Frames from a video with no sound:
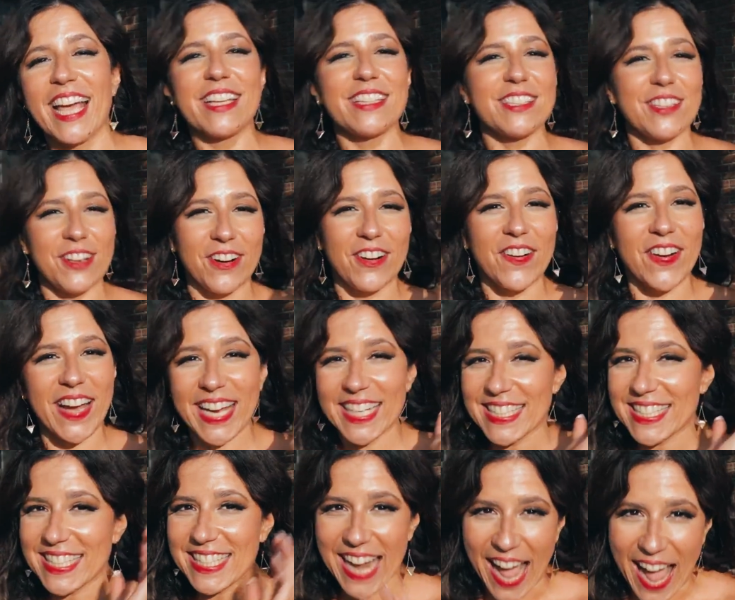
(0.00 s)
So
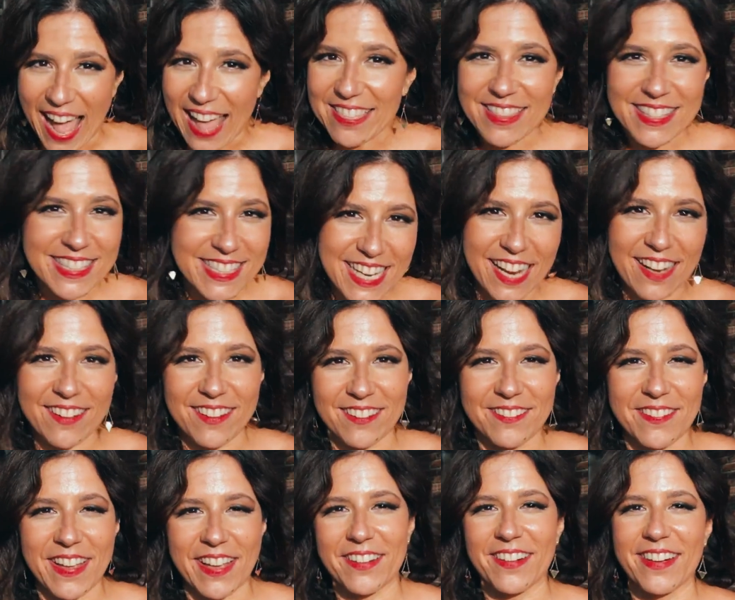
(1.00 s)
it's not the standard
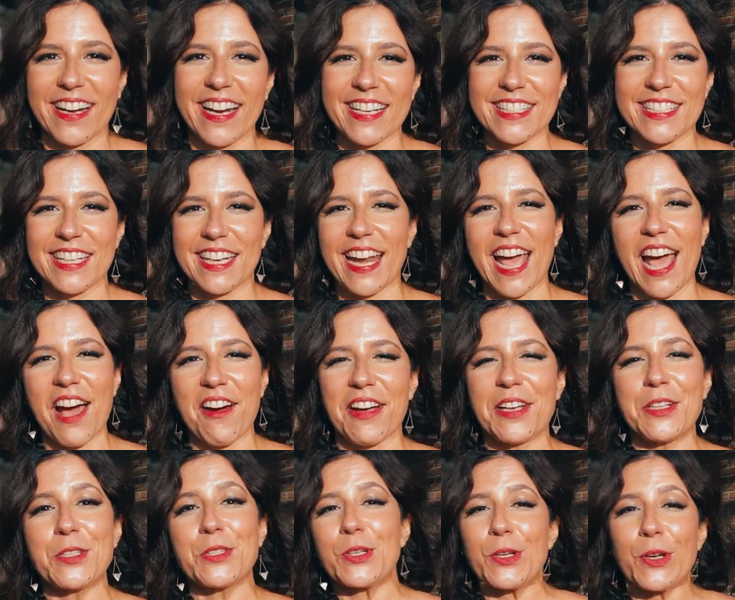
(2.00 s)
Mater edition now,
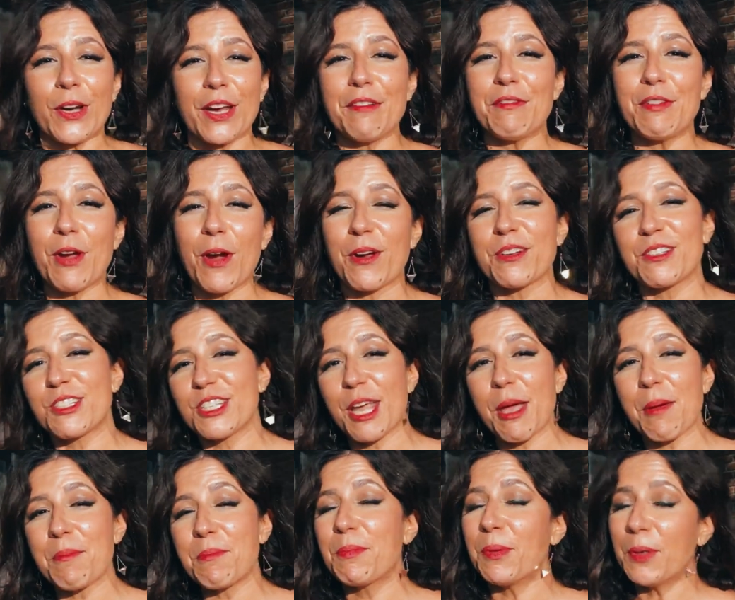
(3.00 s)
it's Graveyard
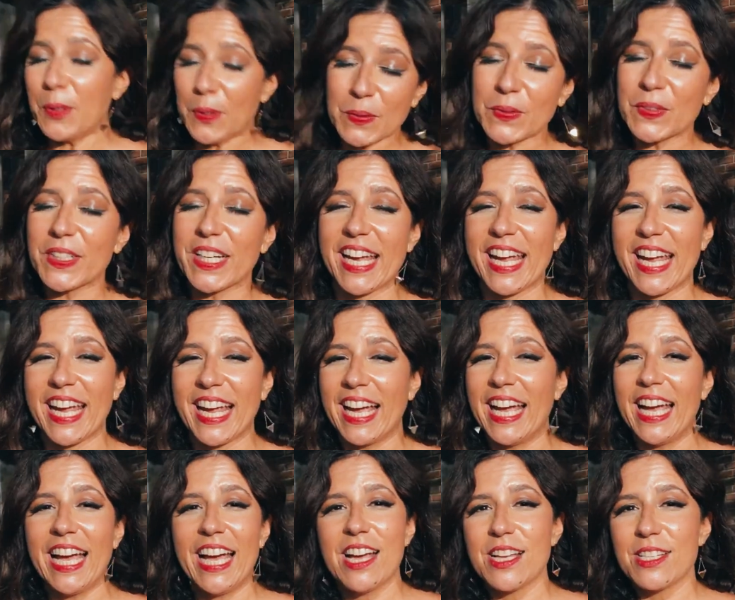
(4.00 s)
Jamboree.
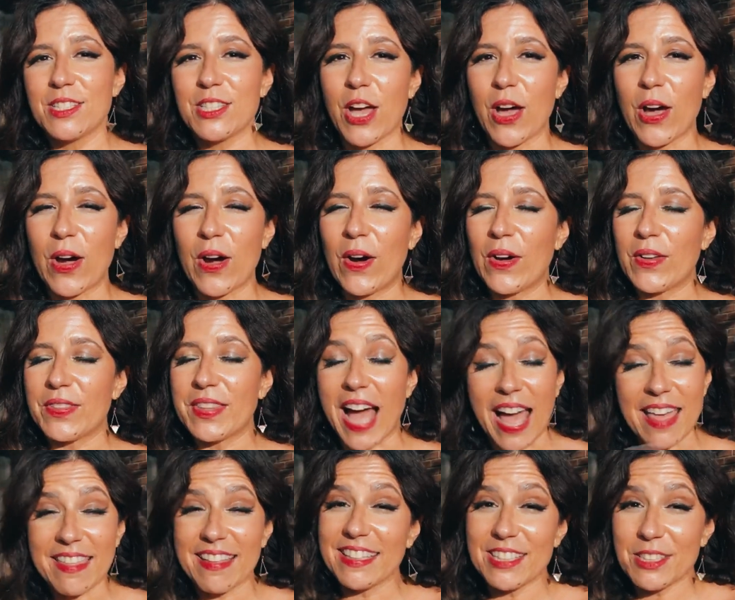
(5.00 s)
So
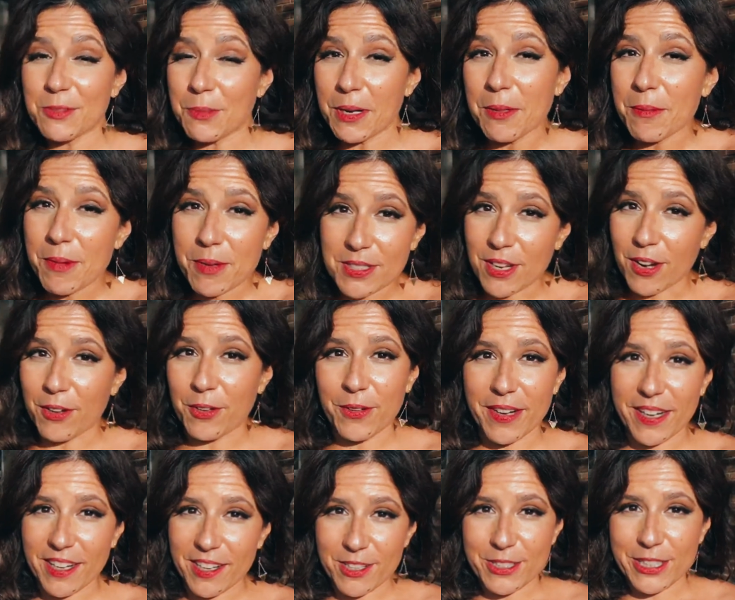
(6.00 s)
I think this is one of the most
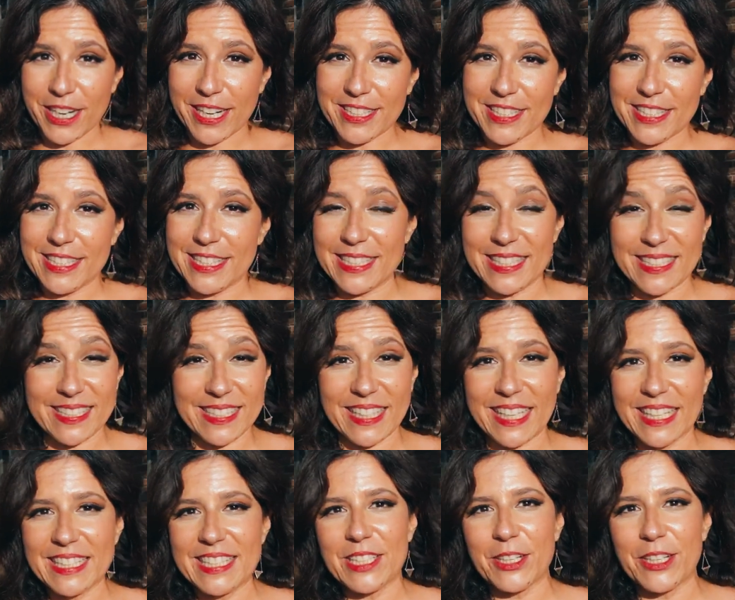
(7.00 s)
underrated attractions at
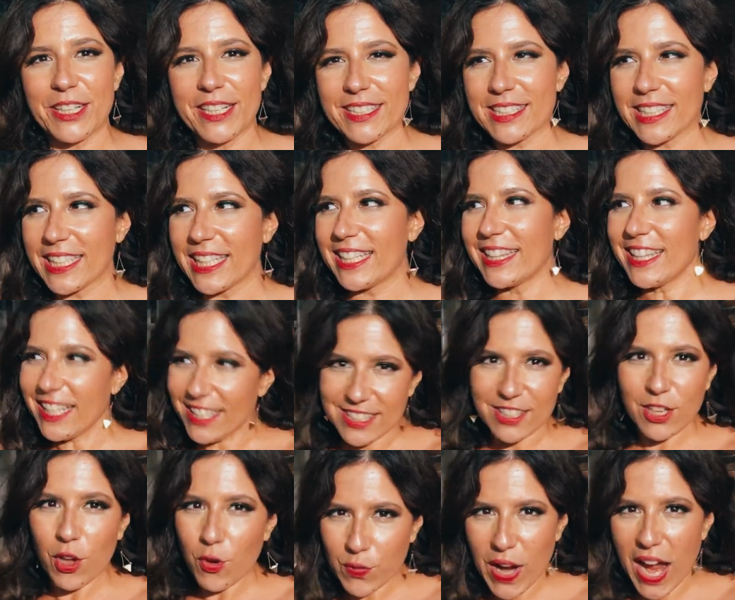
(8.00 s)
Disneyland. Seriously, this
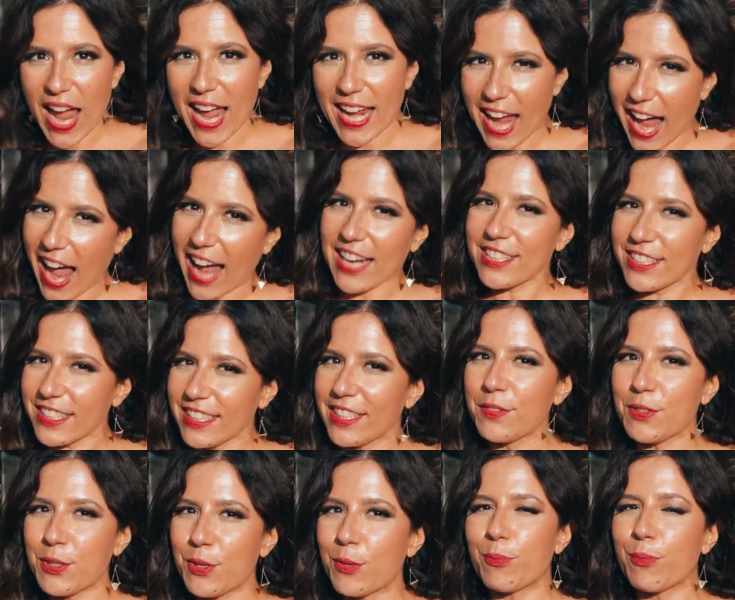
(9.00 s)
little ride actually
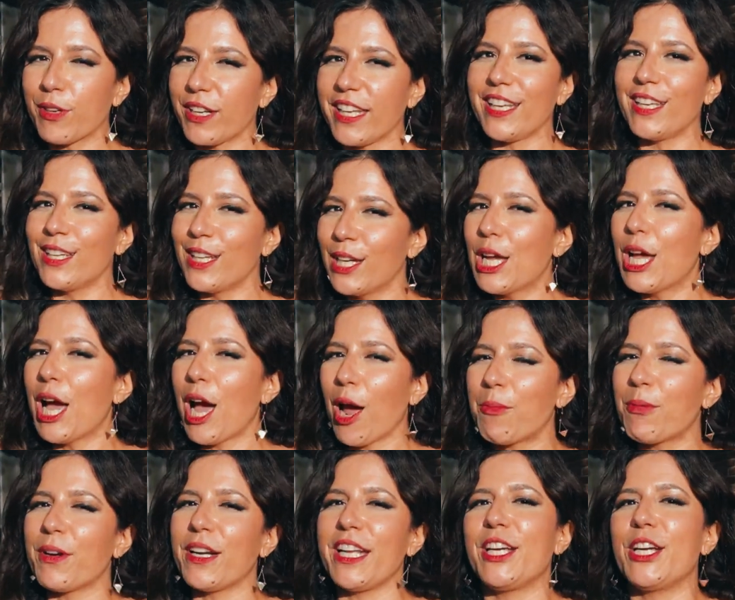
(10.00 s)
gives you a pretty
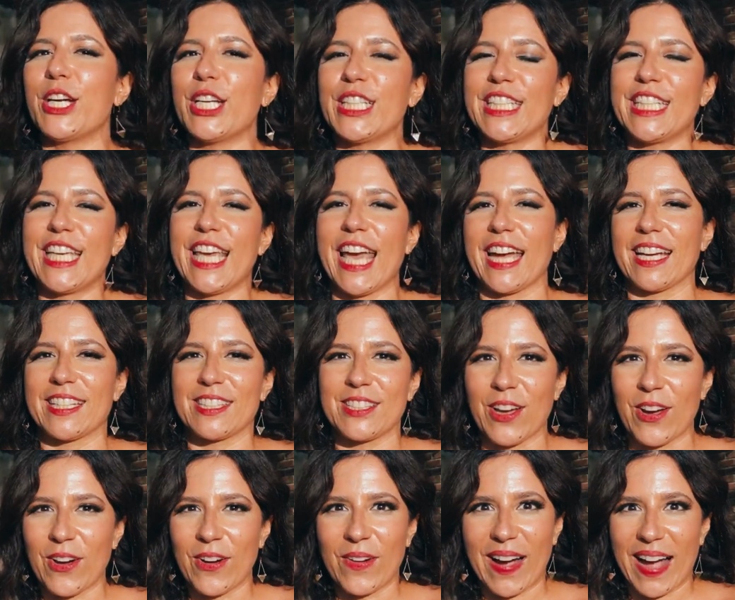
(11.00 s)
good kick.
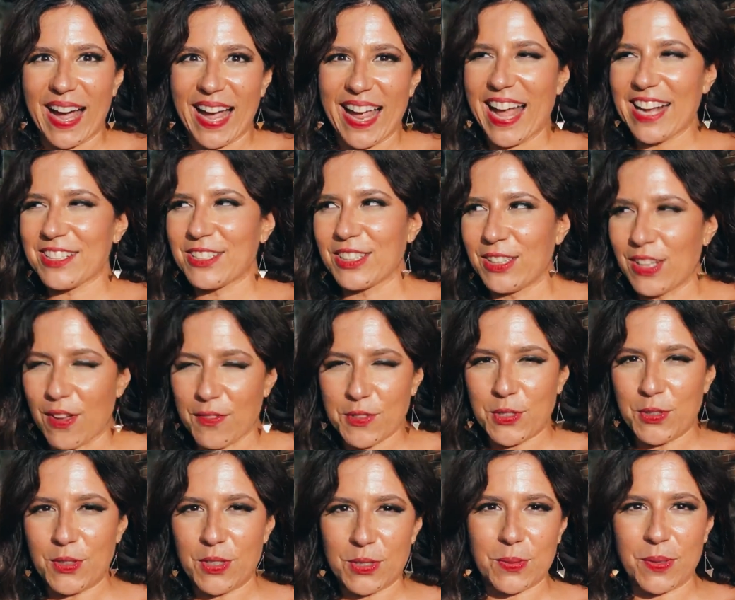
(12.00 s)
So I actually love to
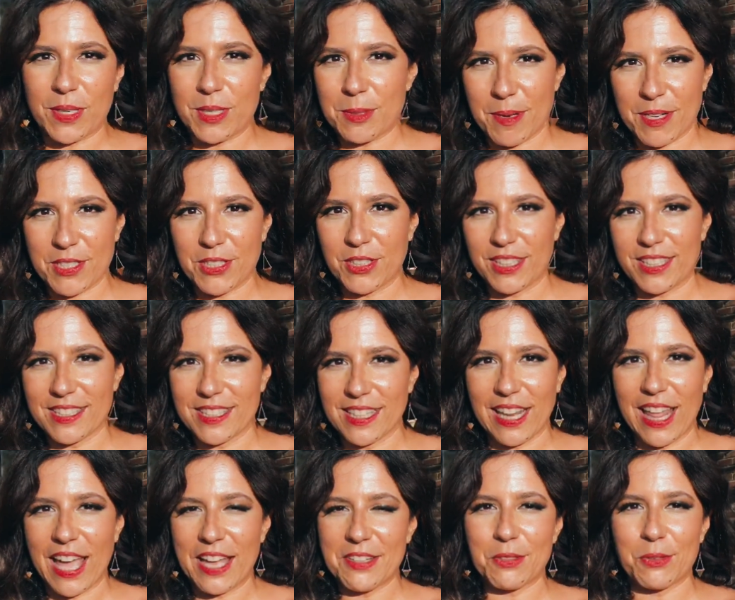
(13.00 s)
do this one, especially because the
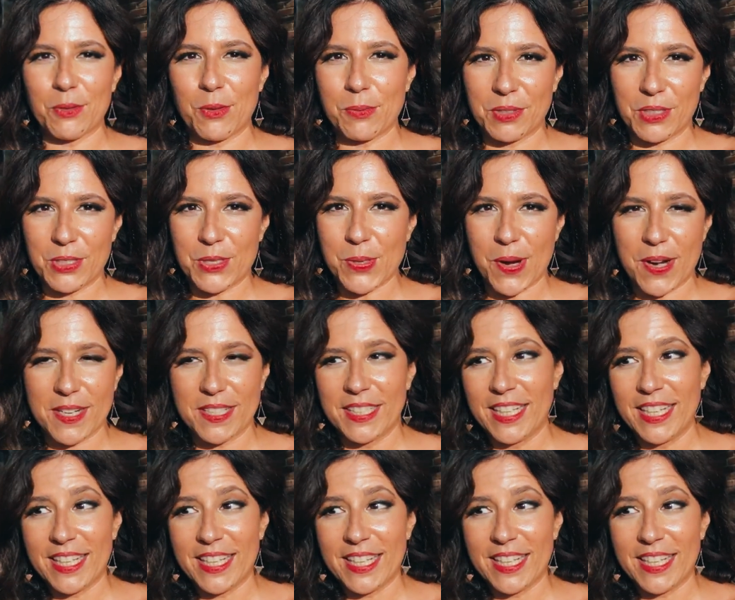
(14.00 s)
lines are normally short.